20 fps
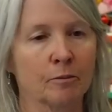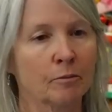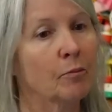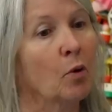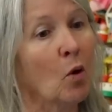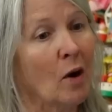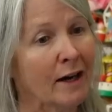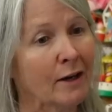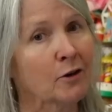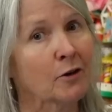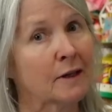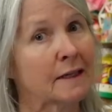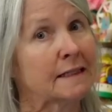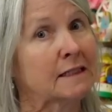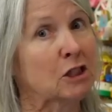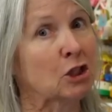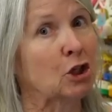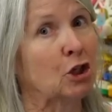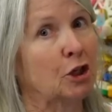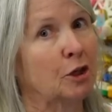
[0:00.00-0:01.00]
Pointer, Pointer is
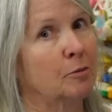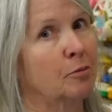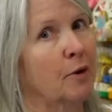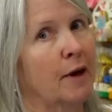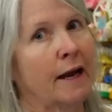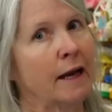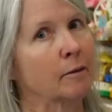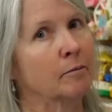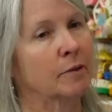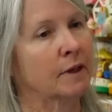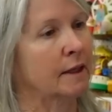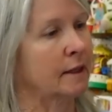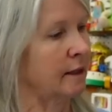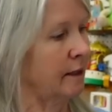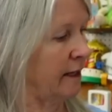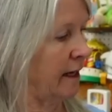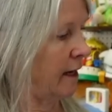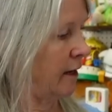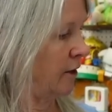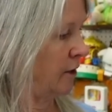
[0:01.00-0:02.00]
a good brand, but
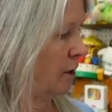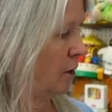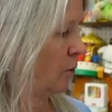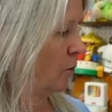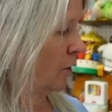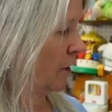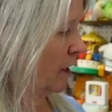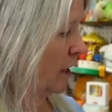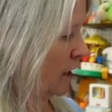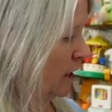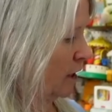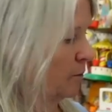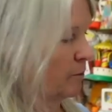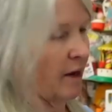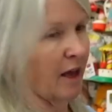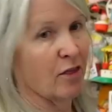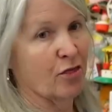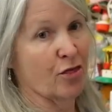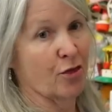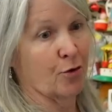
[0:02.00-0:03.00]
yeah, no, we're not going to
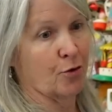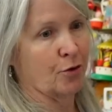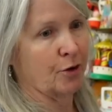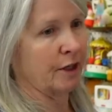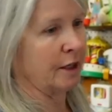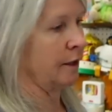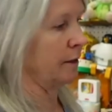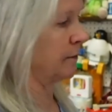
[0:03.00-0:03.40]
pay thirty.